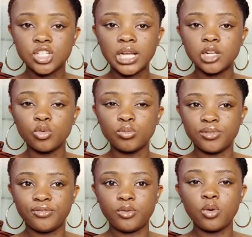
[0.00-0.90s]
channel
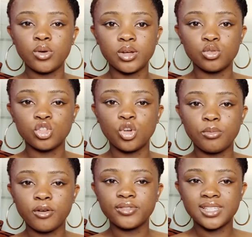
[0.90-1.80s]
before a good
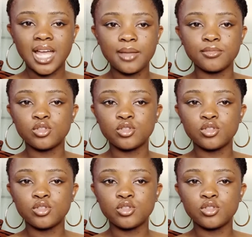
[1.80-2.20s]
number of times.